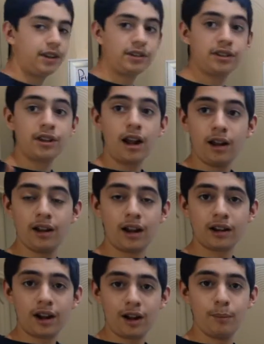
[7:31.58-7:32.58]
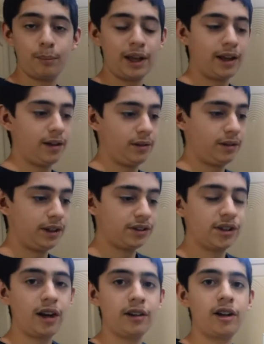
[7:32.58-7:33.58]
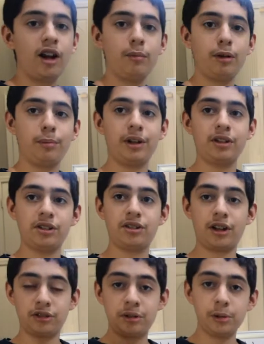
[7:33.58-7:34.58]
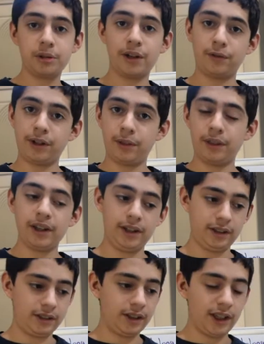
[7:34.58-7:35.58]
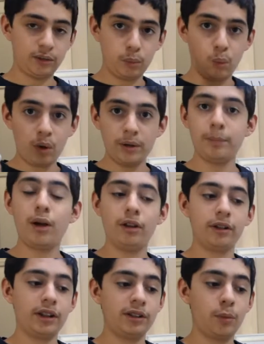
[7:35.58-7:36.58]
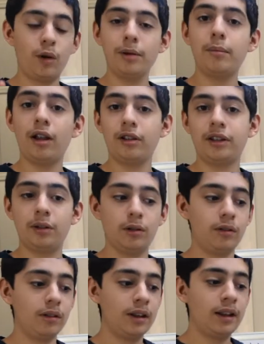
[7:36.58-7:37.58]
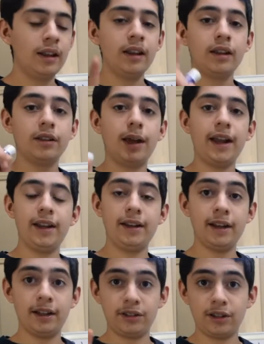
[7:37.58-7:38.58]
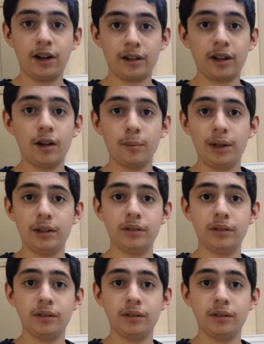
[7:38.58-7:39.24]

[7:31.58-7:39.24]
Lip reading: it's not a compound. It's not a compound because it's not two different things. It's one molecule, and it is not a compound.